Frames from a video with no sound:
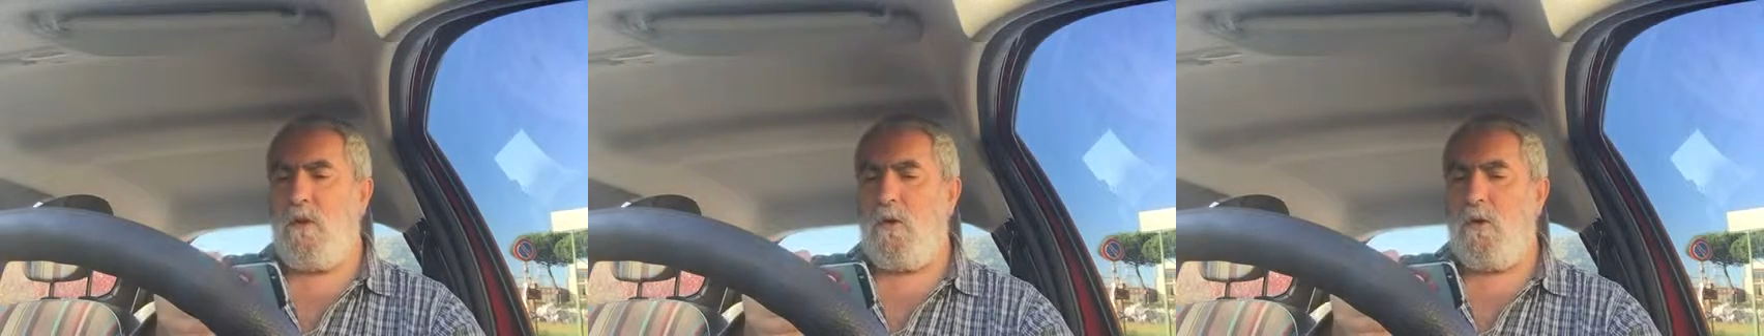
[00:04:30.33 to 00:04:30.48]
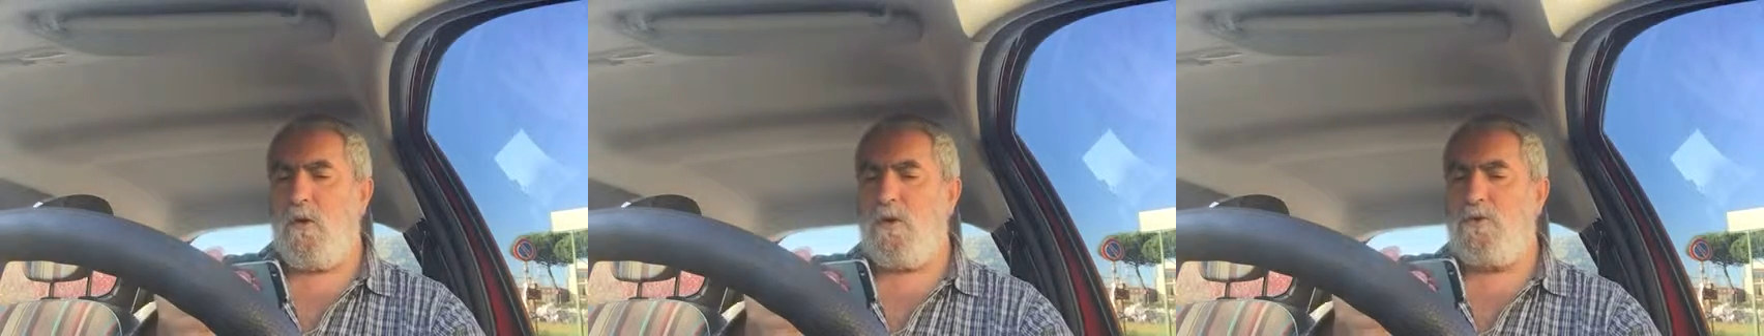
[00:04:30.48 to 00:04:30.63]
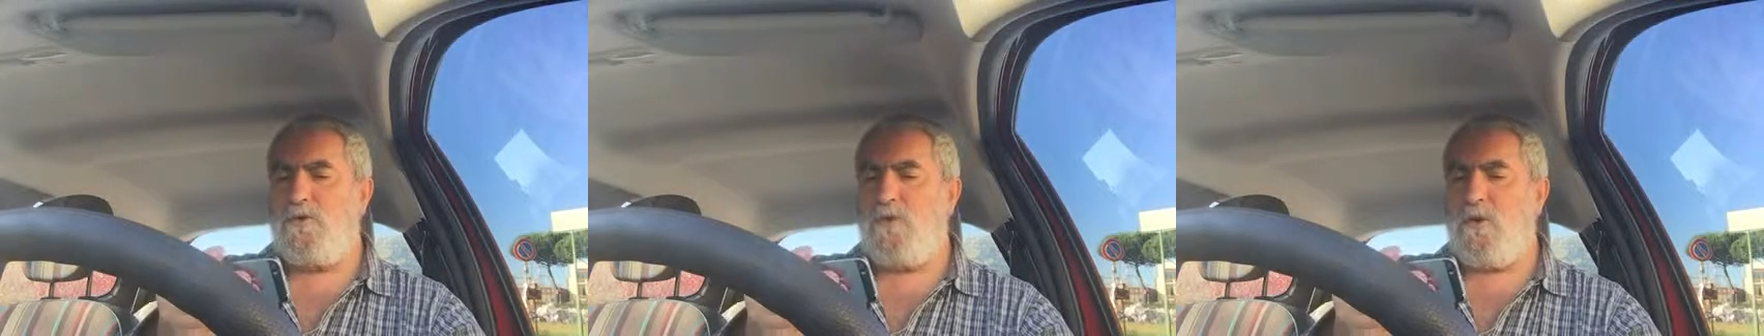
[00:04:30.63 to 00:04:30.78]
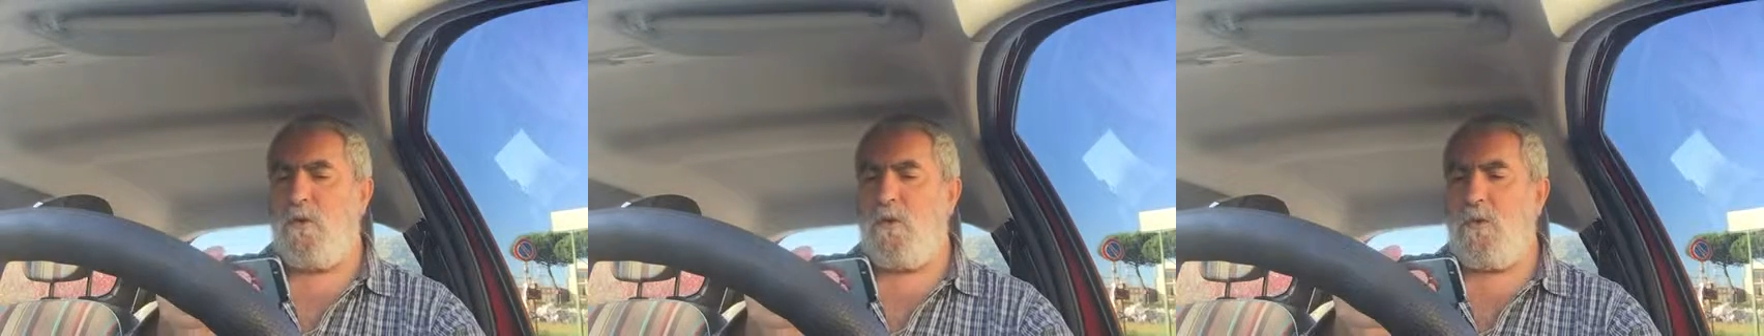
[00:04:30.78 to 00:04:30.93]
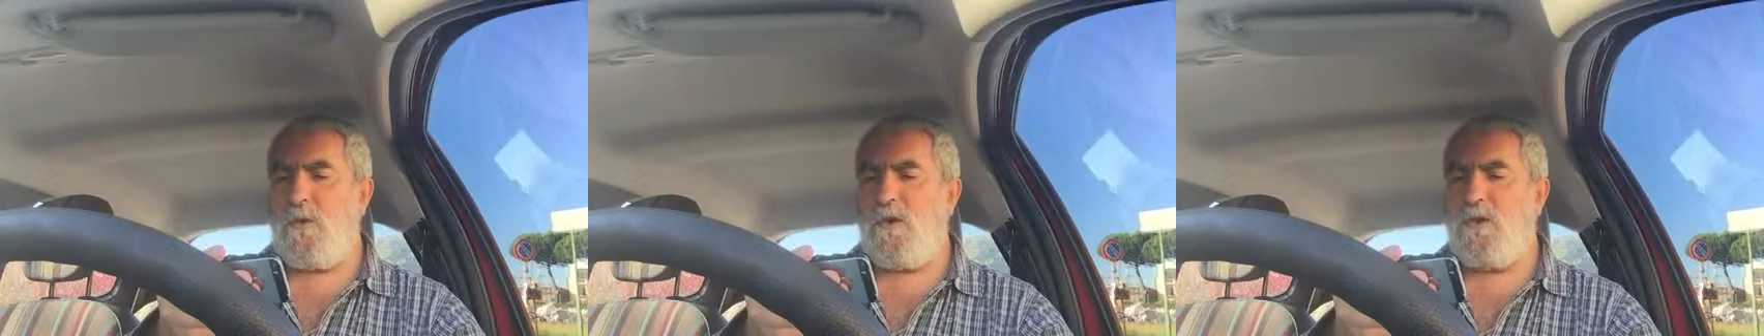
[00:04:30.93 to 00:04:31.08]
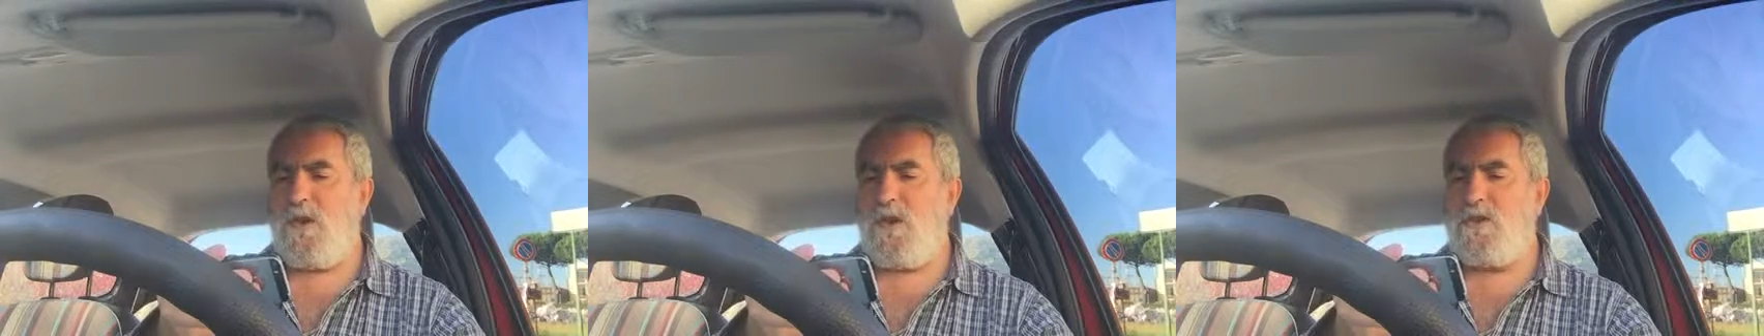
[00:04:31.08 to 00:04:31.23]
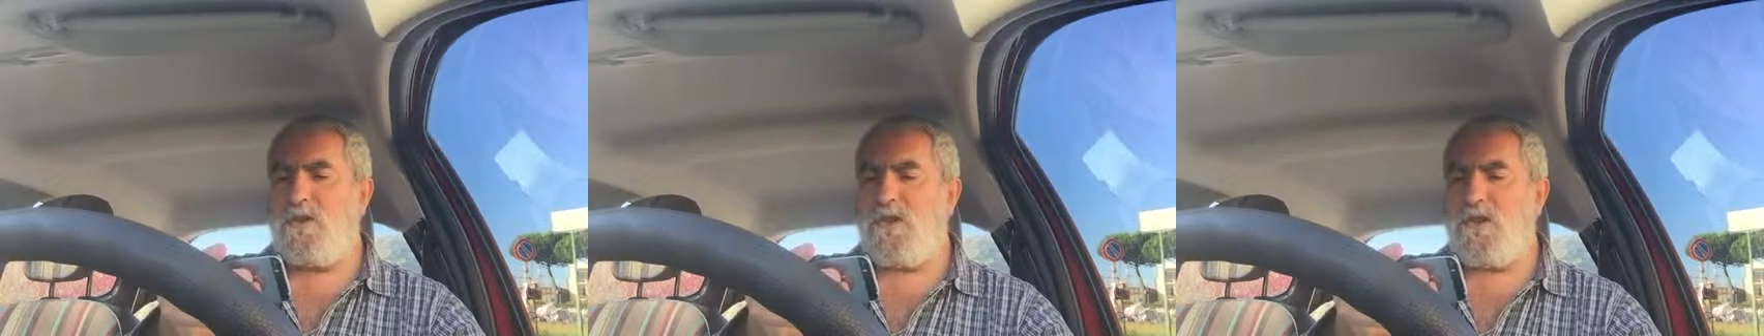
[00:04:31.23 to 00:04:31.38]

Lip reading: also with a